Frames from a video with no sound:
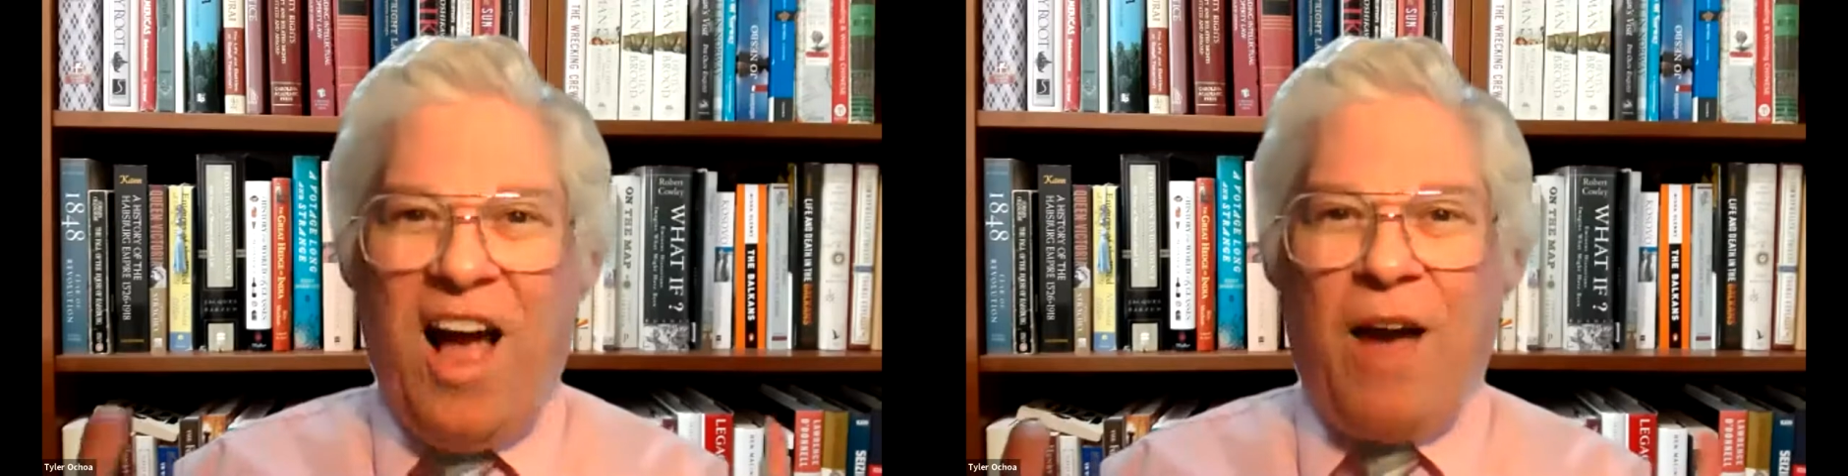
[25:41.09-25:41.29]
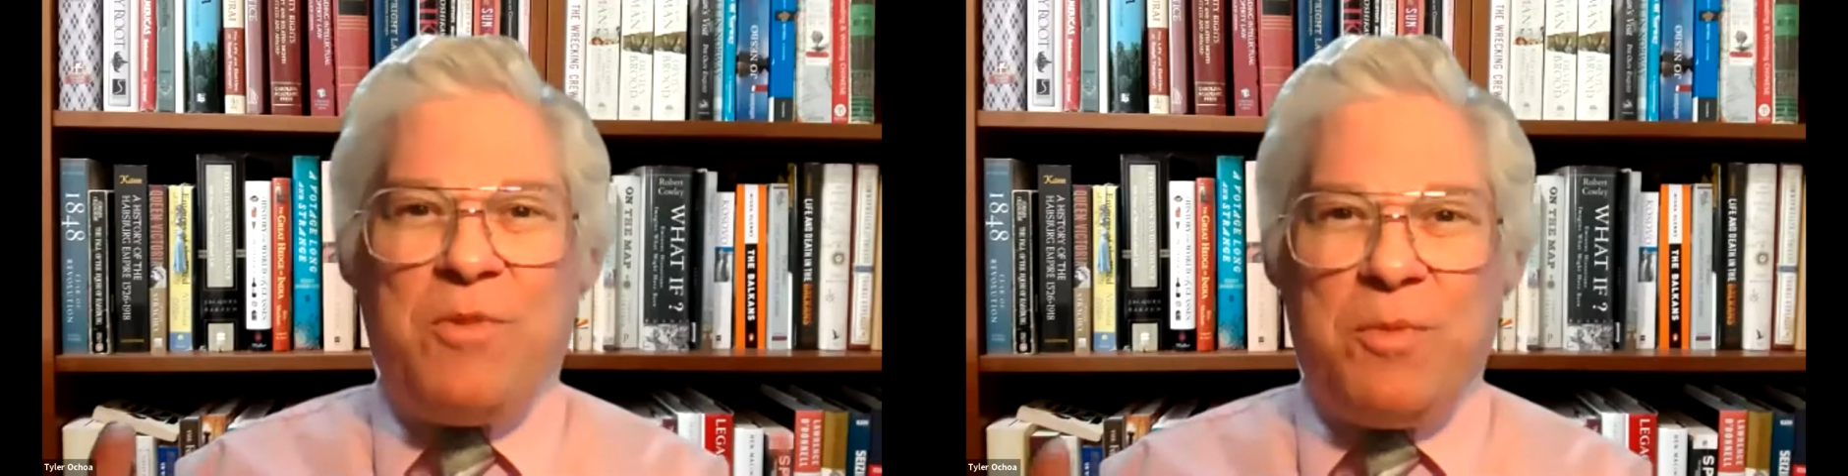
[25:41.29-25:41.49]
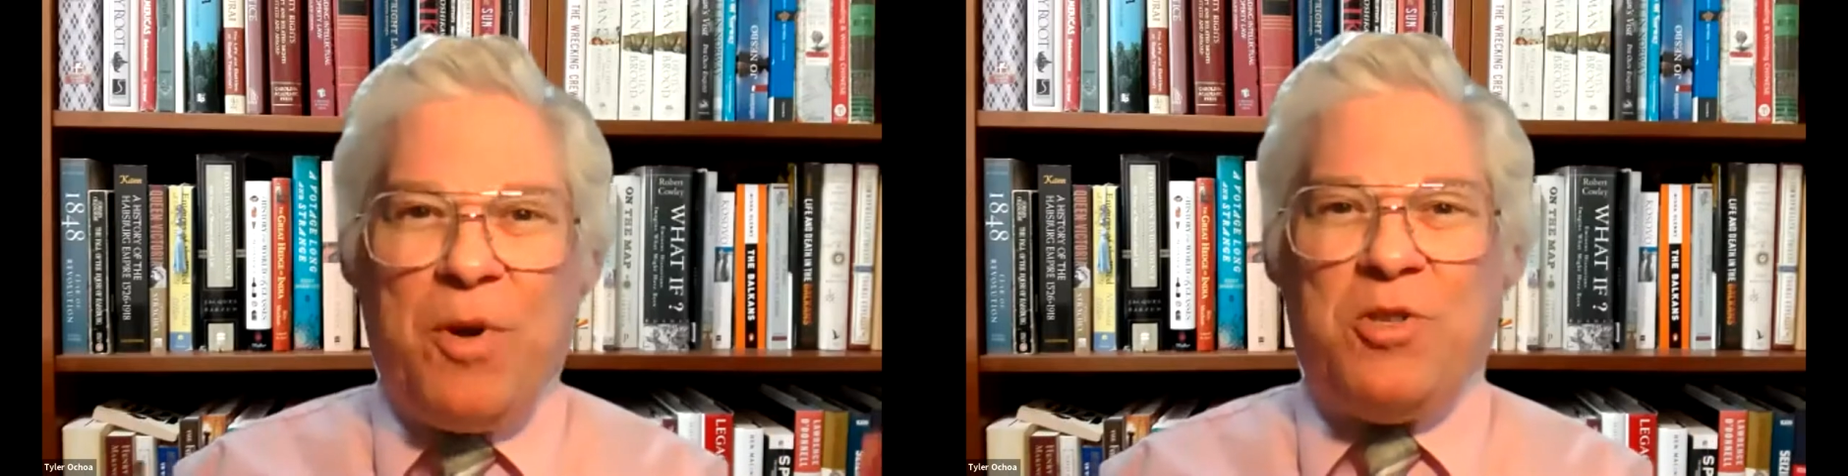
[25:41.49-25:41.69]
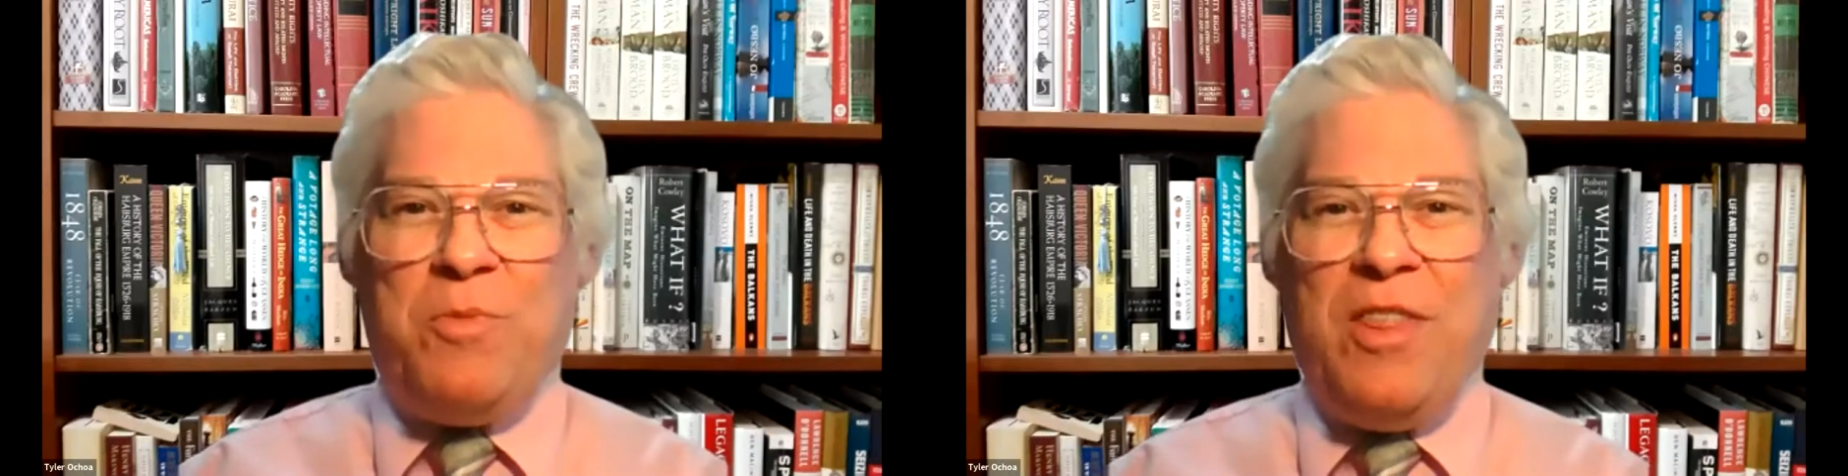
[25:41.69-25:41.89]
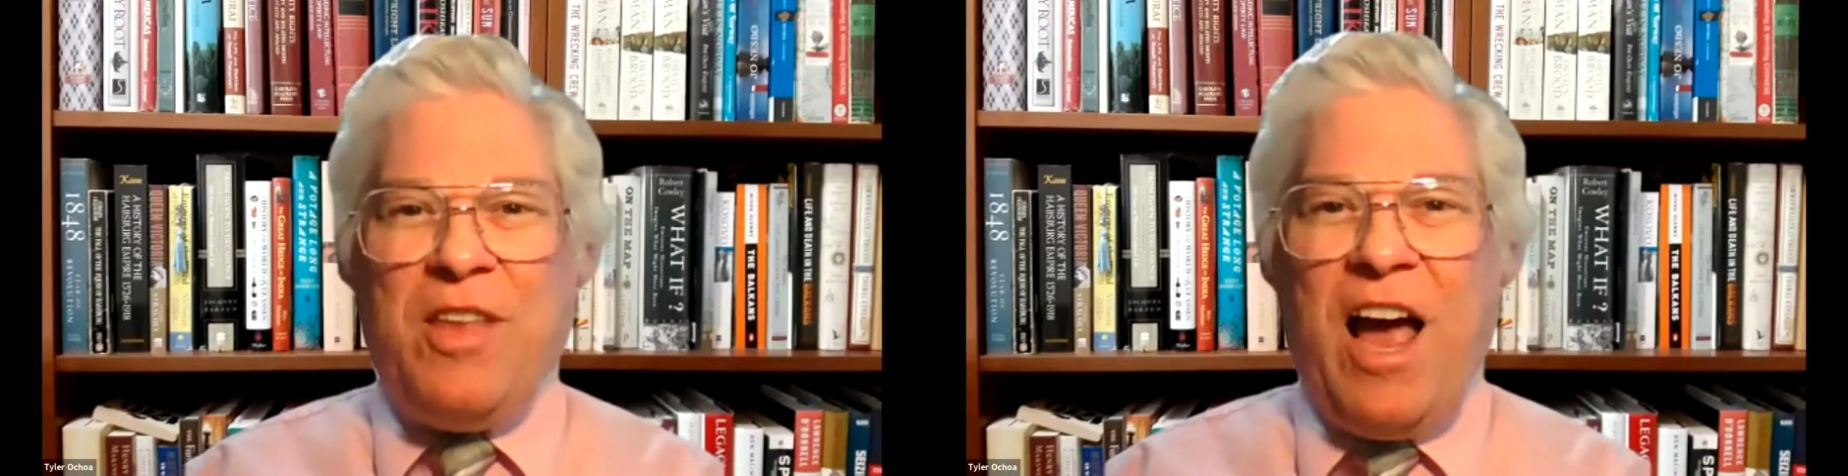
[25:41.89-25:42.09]
I'm
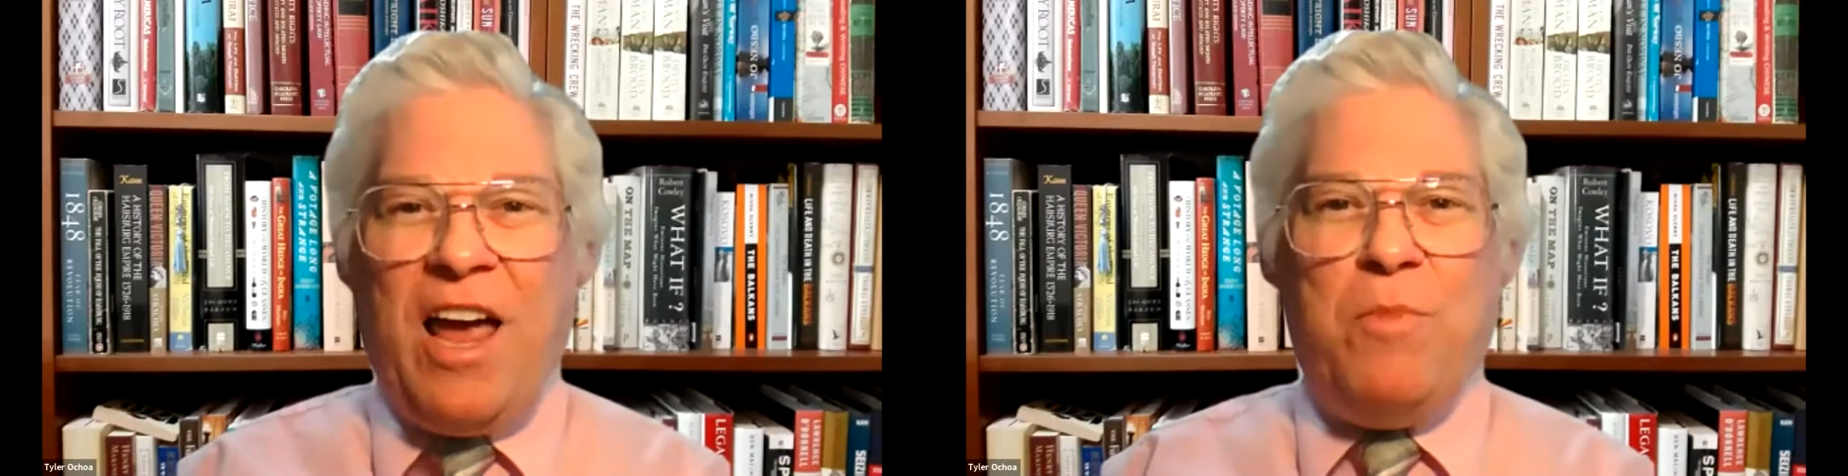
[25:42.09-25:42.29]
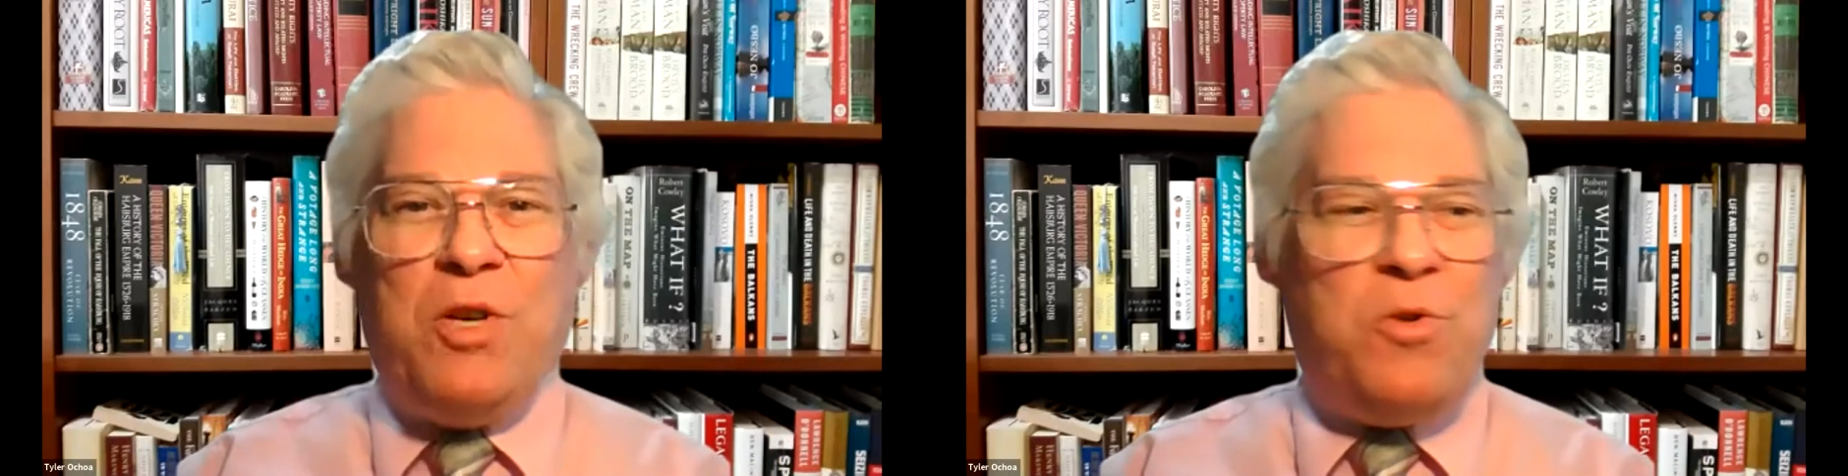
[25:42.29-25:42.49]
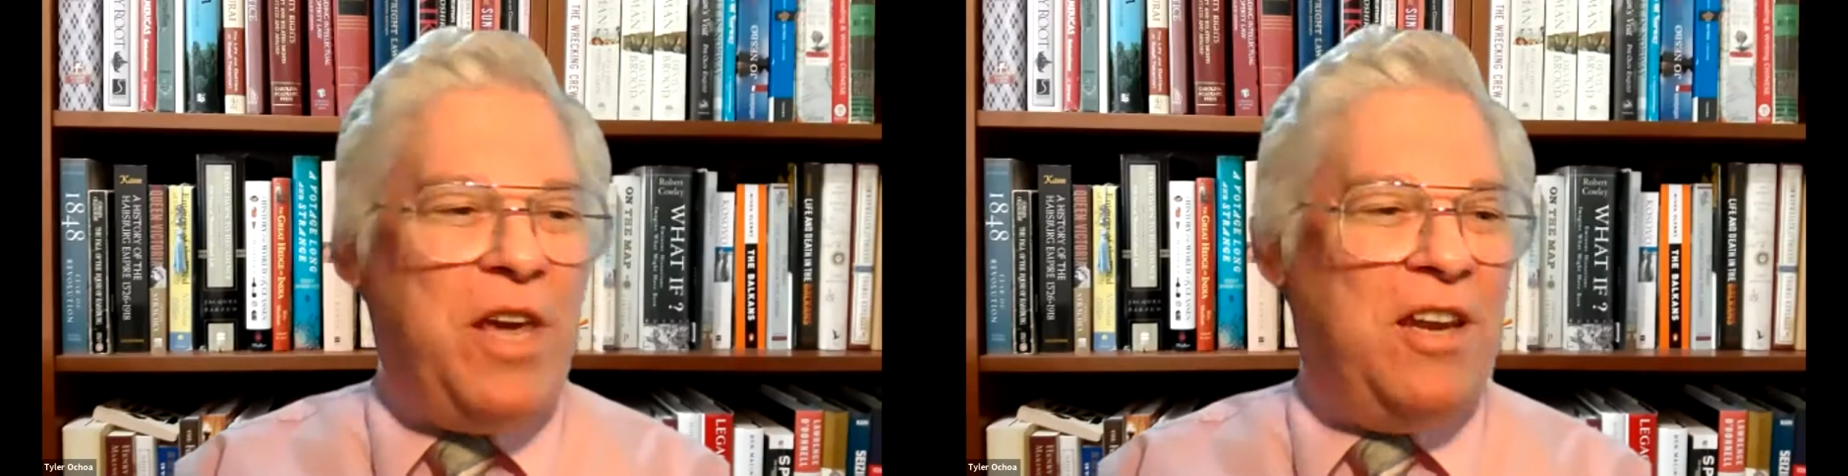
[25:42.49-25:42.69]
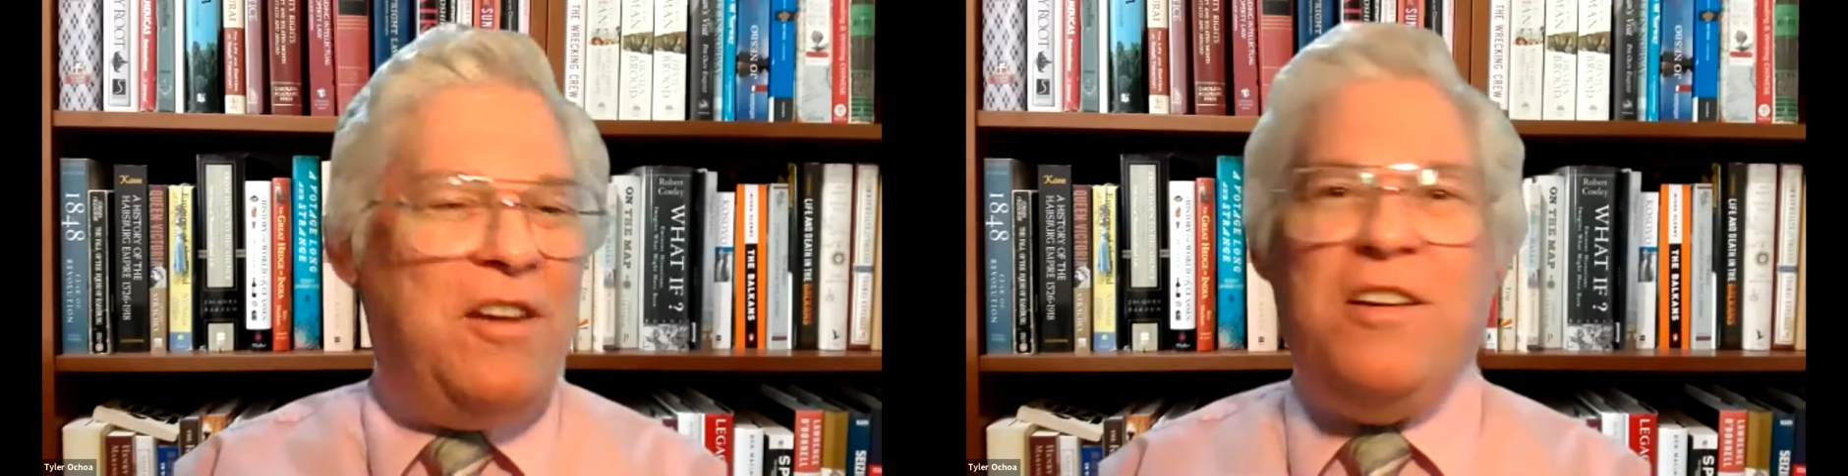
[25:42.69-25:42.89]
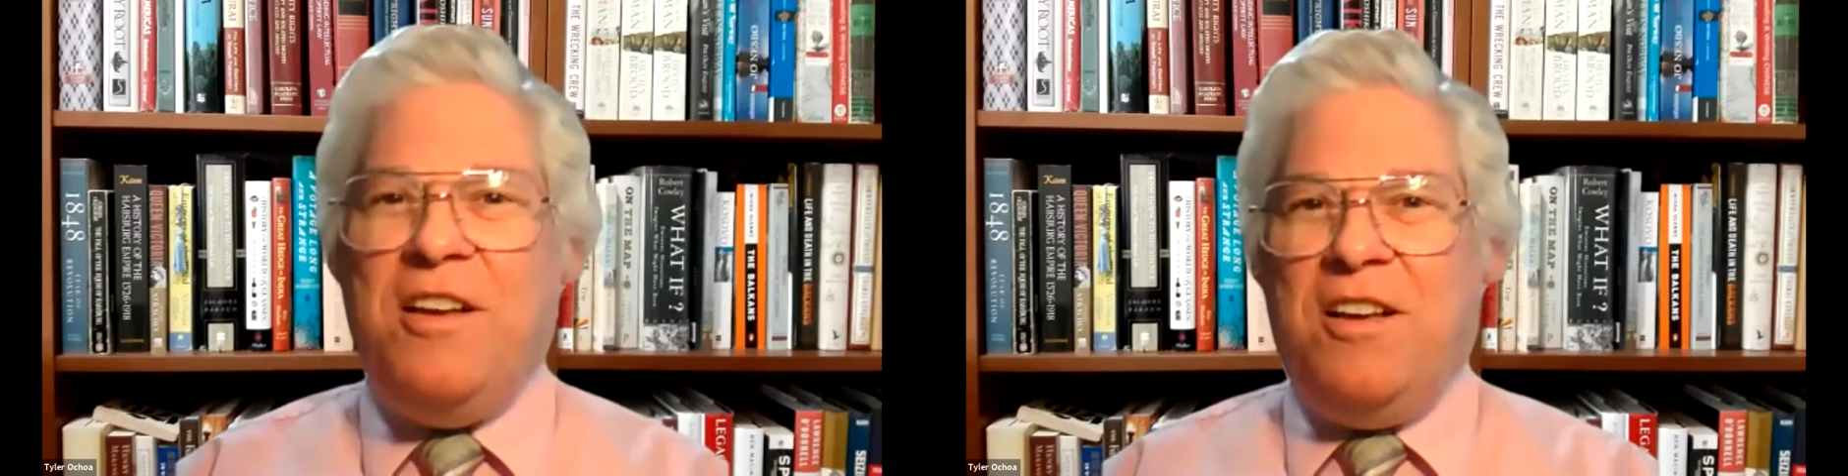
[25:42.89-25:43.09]
supposed to be the guy in between.